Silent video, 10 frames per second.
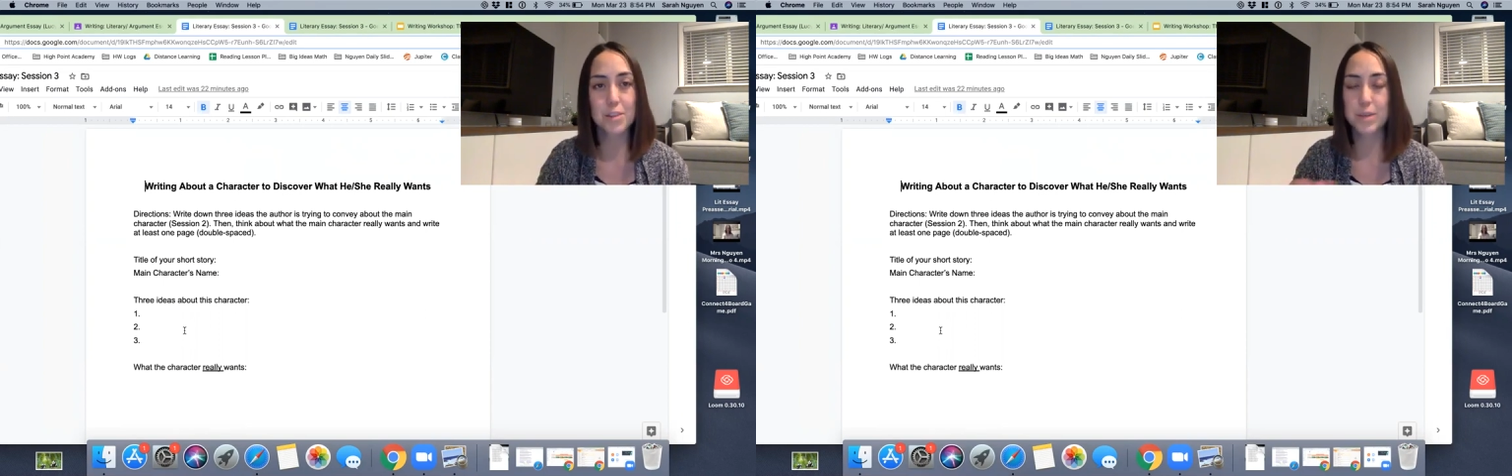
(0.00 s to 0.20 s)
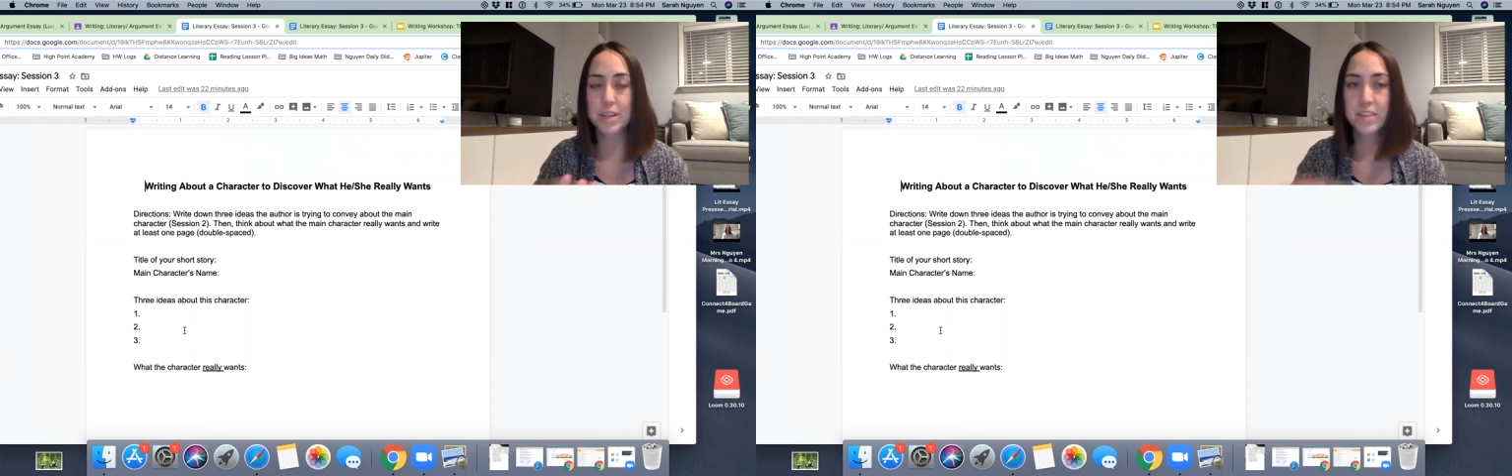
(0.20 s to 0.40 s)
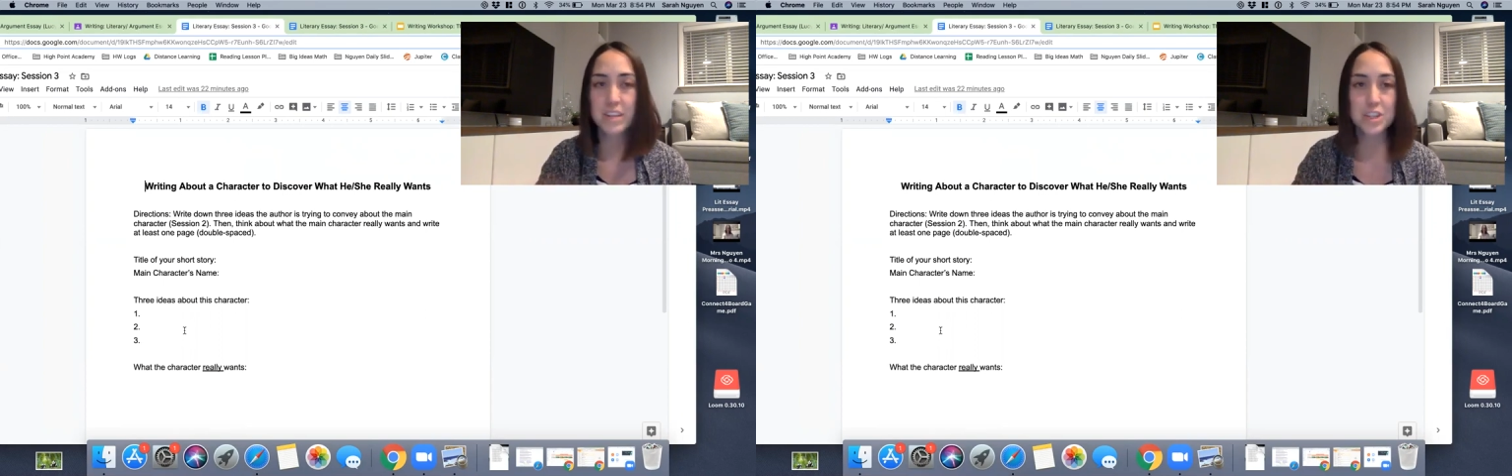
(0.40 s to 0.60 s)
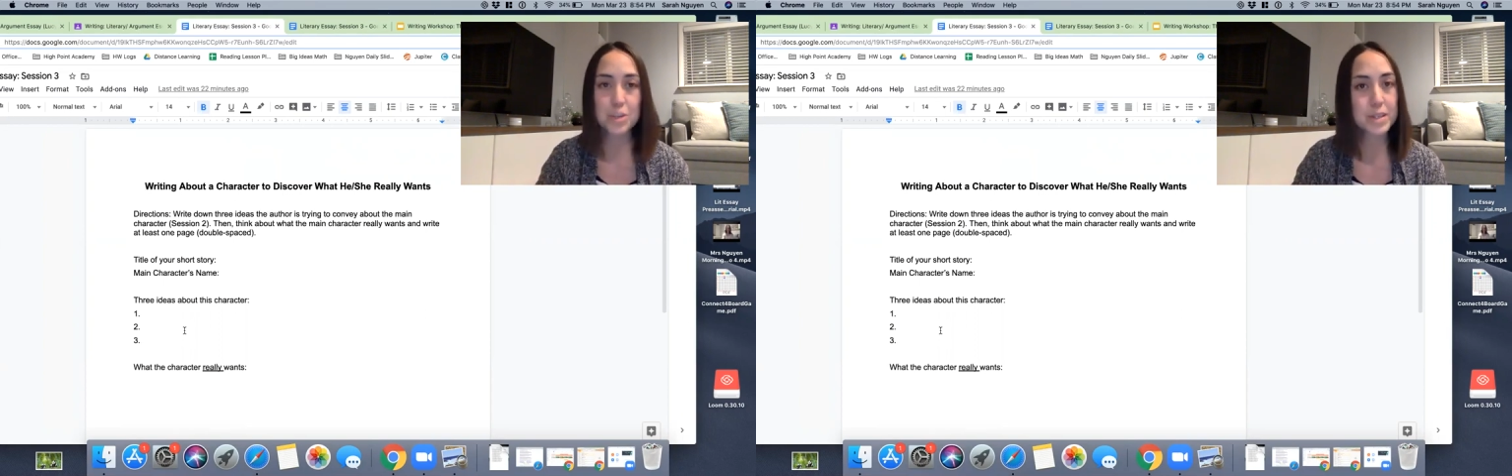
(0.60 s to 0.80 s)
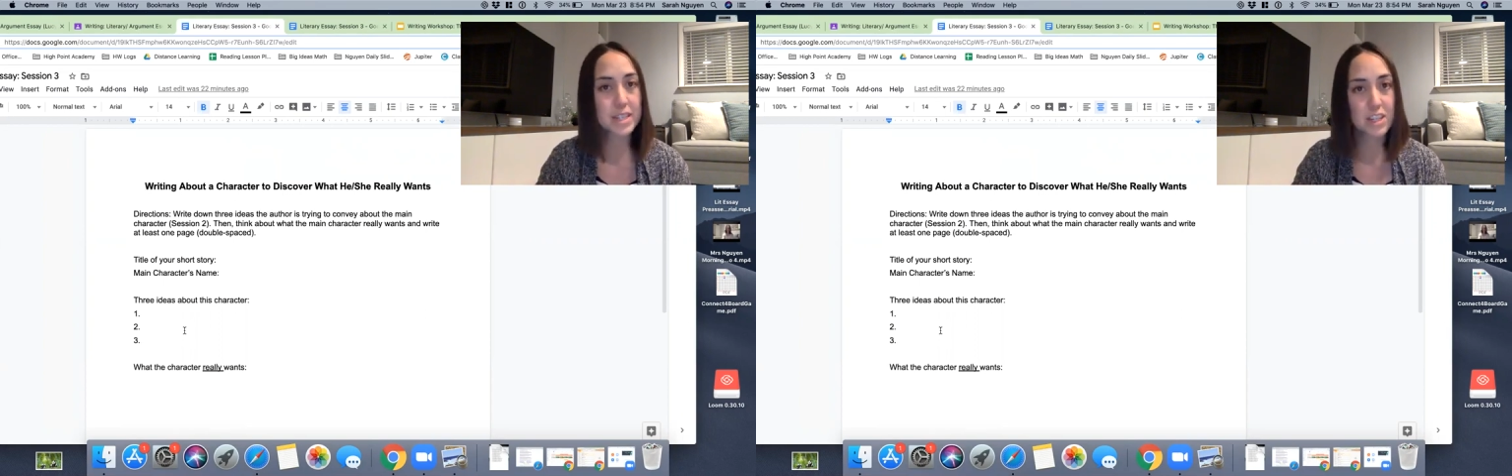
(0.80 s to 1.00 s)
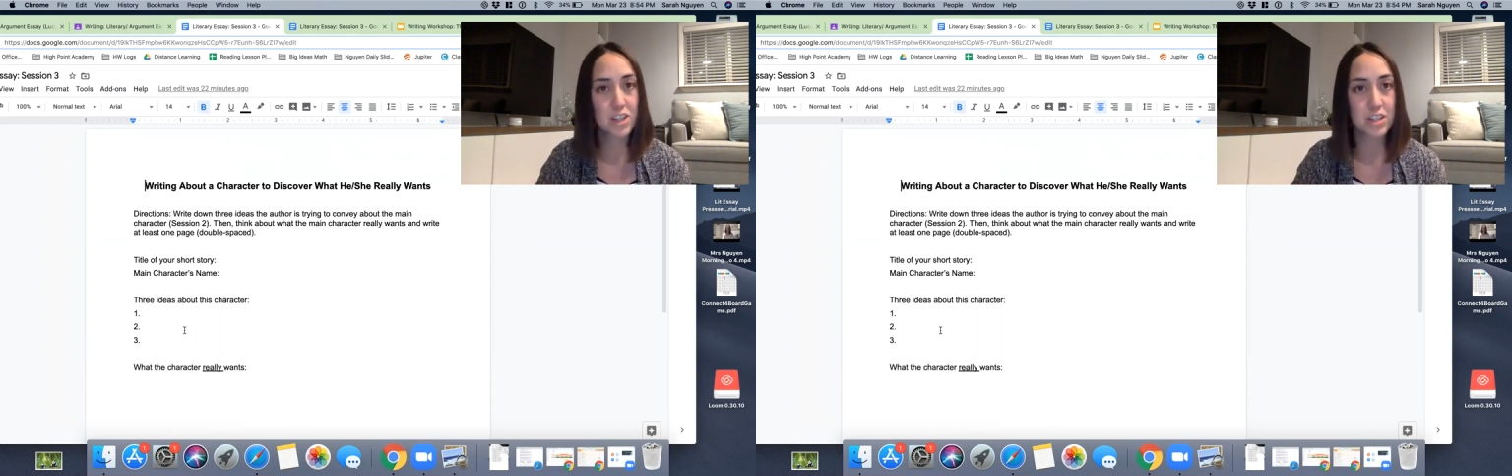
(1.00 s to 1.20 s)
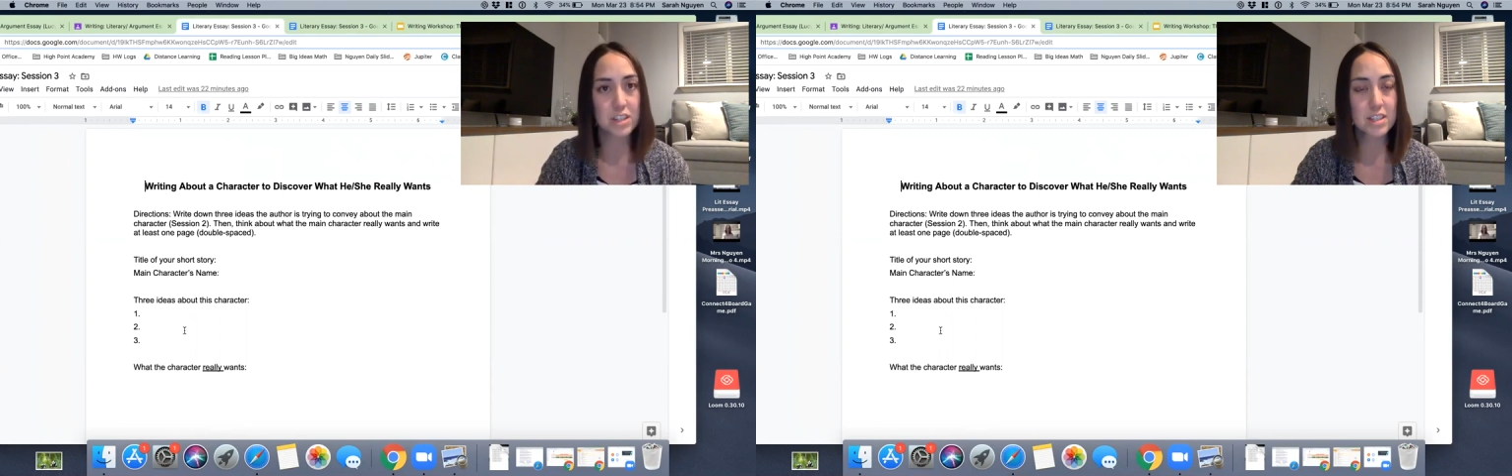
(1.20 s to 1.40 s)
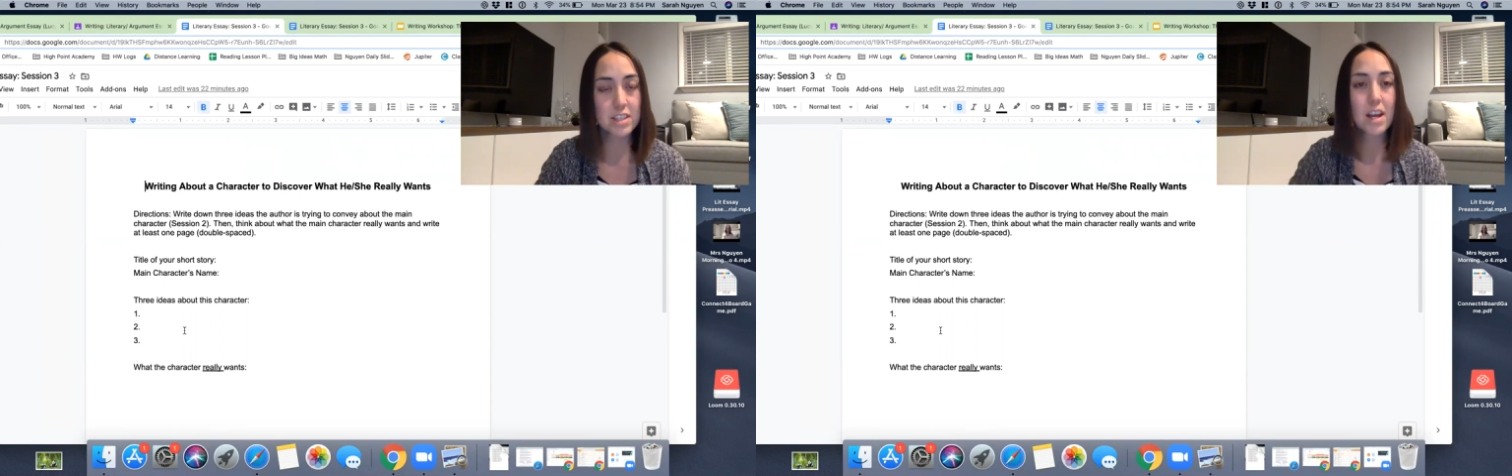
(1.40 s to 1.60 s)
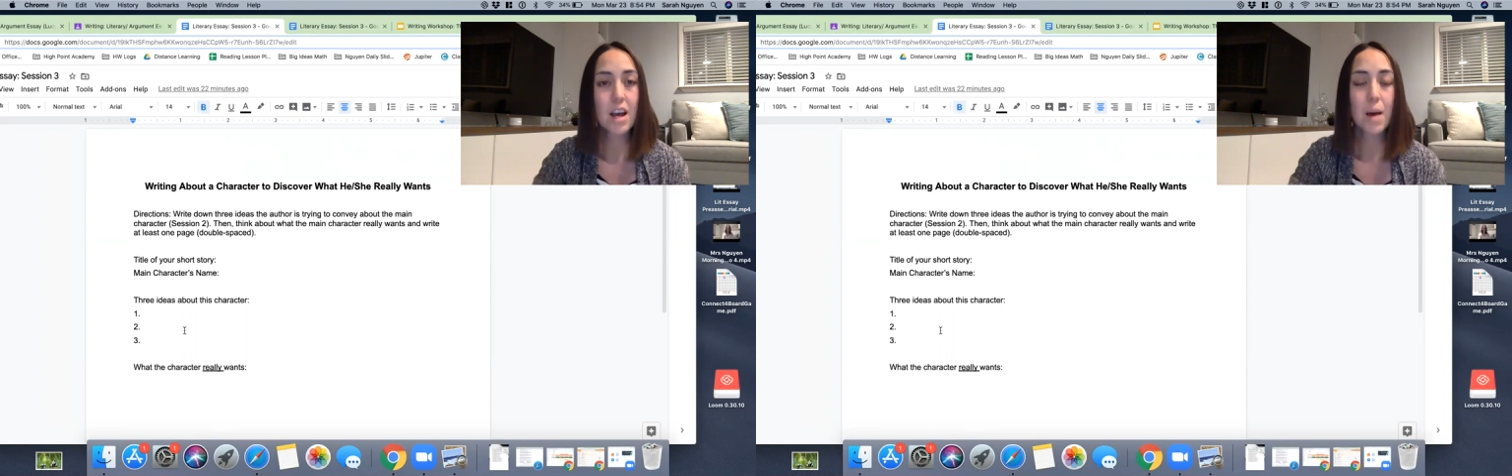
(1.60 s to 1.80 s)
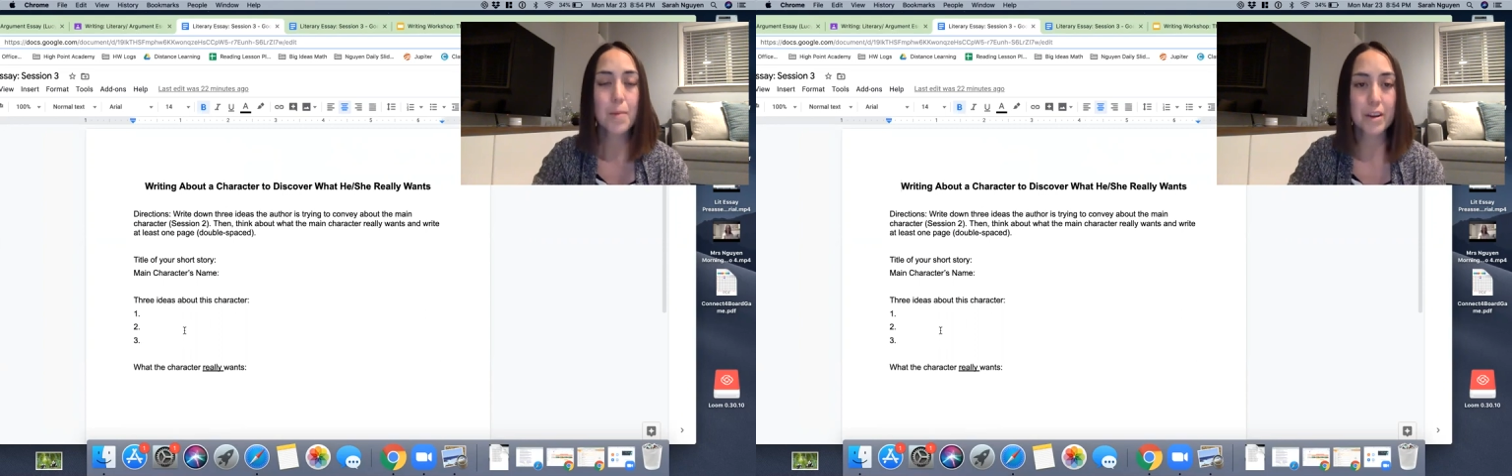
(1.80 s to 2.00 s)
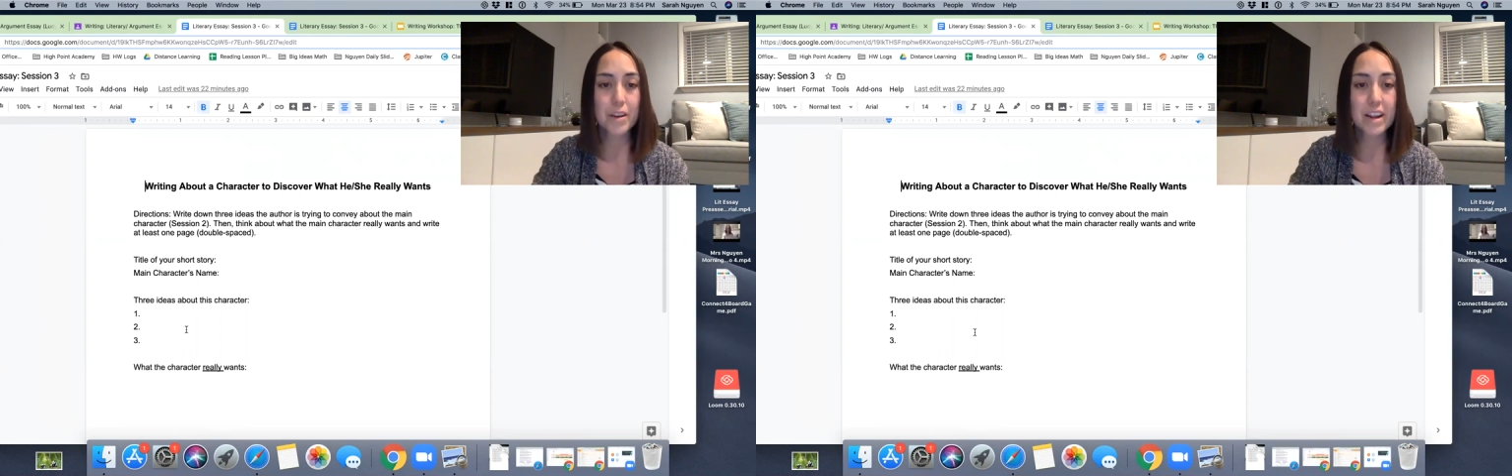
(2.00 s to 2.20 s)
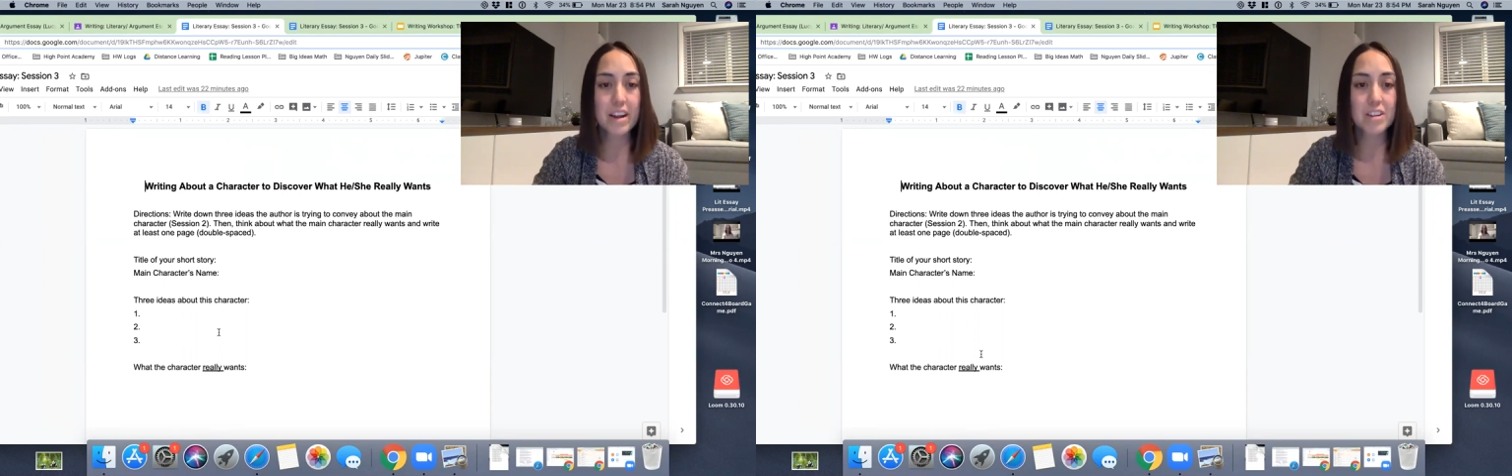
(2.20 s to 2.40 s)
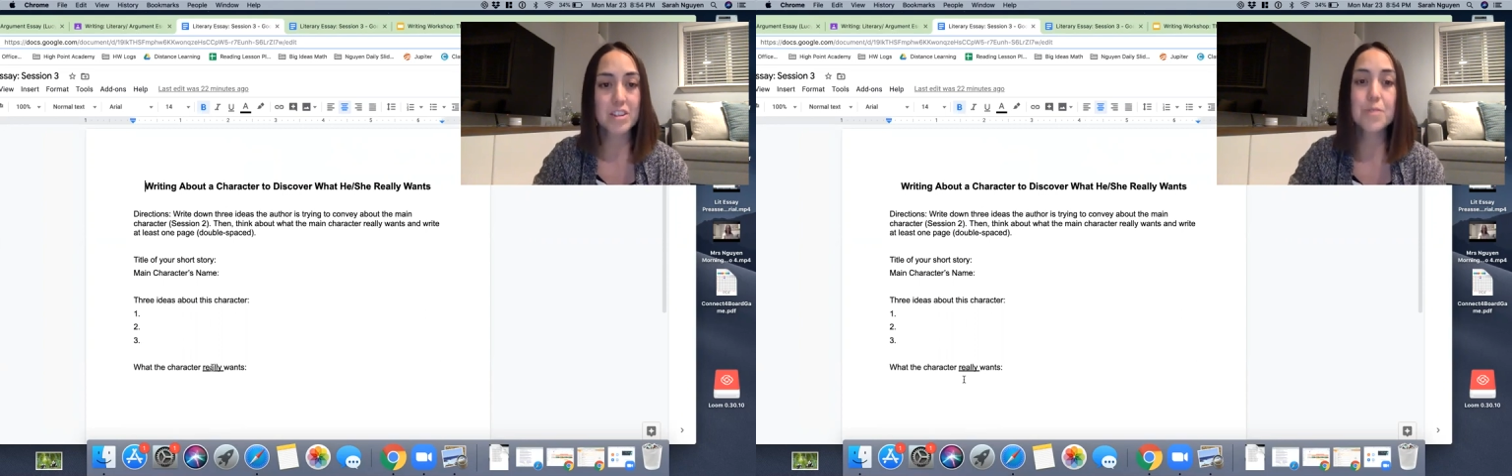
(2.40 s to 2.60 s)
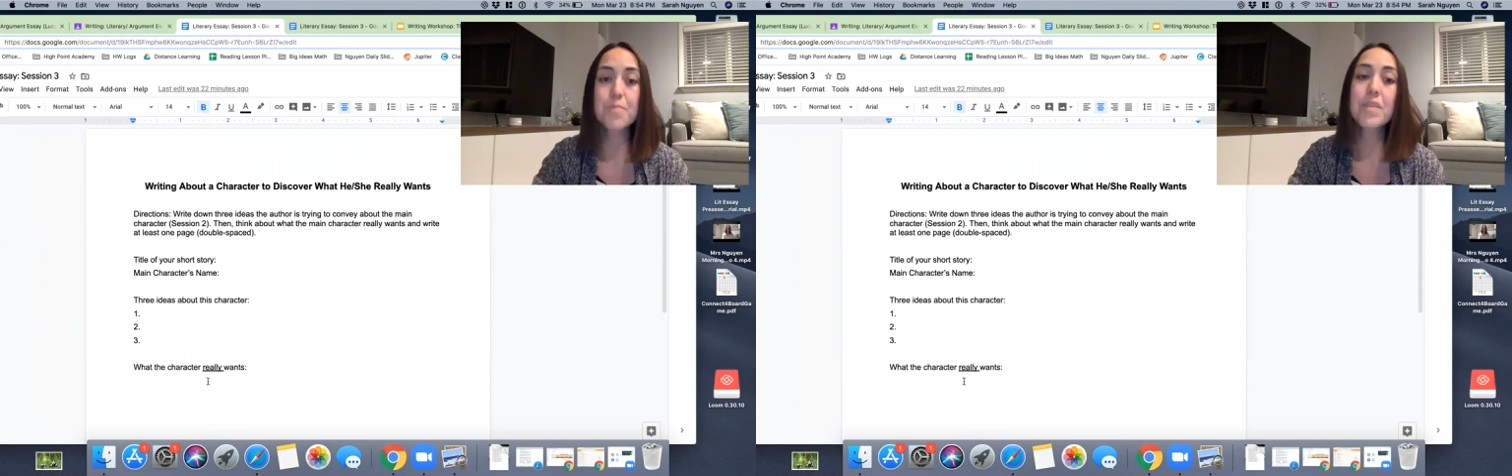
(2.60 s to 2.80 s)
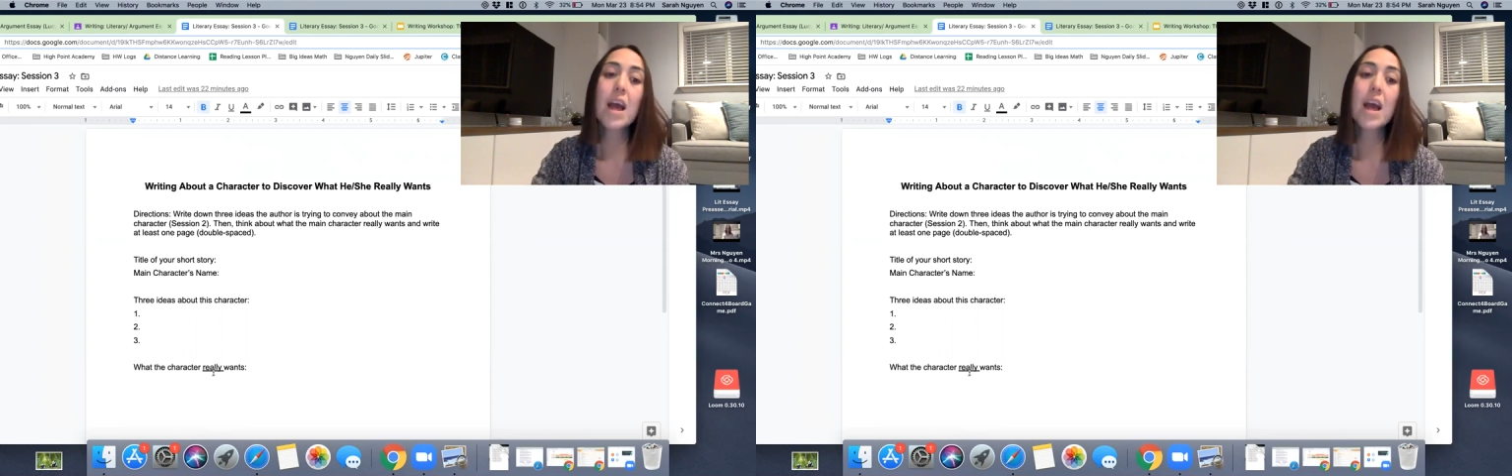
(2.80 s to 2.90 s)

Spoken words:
3 different interpretations about your character.